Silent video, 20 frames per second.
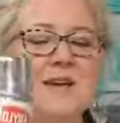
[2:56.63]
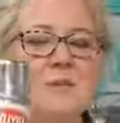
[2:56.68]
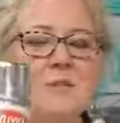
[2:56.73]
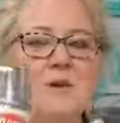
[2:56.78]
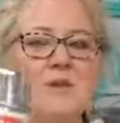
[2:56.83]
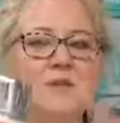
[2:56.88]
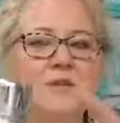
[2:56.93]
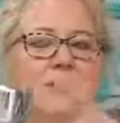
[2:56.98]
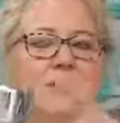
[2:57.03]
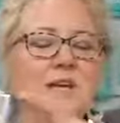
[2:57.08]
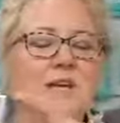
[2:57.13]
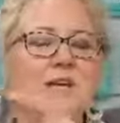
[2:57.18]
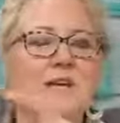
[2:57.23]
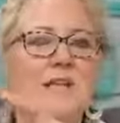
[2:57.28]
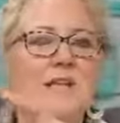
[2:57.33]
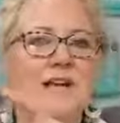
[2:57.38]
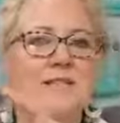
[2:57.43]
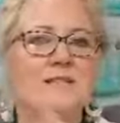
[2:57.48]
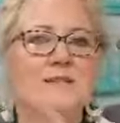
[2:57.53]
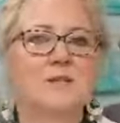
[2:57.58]
But looking
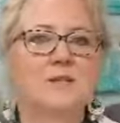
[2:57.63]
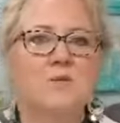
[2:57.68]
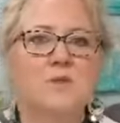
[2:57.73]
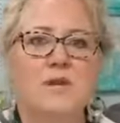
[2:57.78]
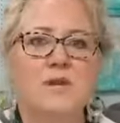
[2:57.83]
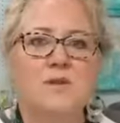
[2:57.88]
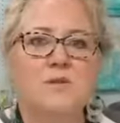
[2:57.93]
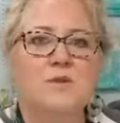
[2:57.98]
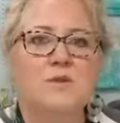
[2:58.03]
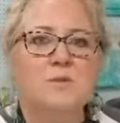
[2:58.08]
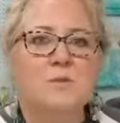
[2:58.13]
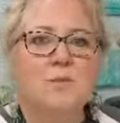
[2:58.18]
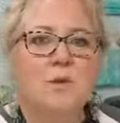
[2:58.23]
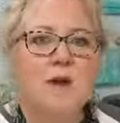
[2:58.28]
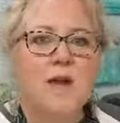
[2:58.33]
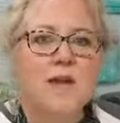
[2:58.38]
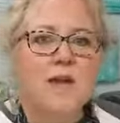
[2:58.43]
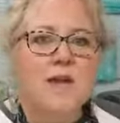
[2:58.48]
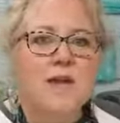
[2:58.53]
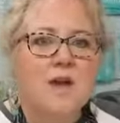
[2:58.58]
glass is what you
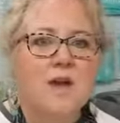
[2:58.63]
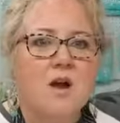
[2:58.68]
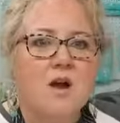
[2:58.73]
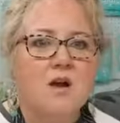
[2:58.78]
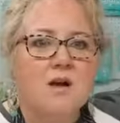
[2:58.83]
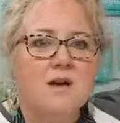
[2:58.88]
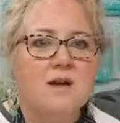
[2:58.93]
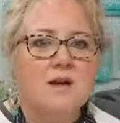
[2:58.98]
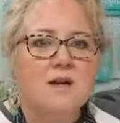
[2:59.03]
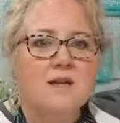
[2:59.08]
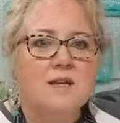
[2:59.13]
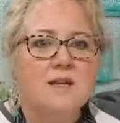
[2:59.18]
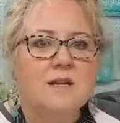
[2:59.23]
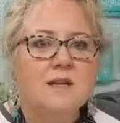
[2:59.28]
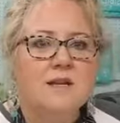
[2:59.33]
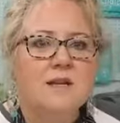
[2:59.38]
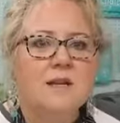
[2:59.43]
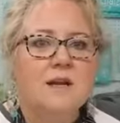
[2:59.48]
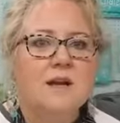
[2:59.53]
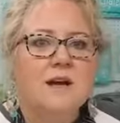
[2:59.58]
spray on
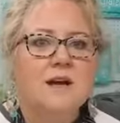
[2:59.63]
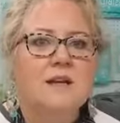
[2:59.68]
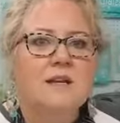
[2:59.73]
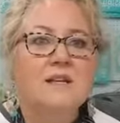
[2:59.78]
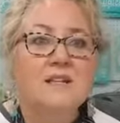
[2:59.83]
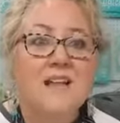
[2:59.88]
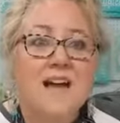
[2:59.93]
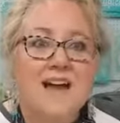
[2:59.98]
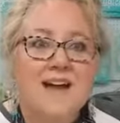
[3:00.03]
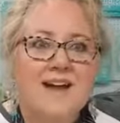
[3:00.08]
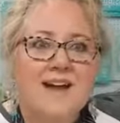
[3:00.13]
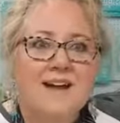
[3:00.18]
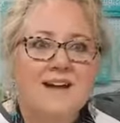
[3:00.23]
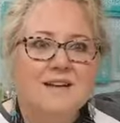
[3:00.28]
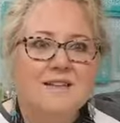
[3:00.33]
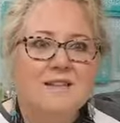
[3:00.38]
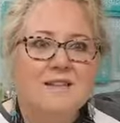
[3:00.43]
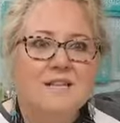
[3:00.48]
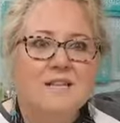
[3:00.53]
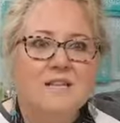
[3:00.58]

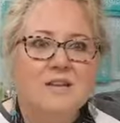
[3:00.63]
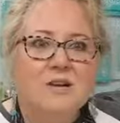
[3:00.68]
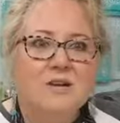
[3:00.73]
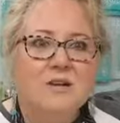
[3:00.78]
glass, clear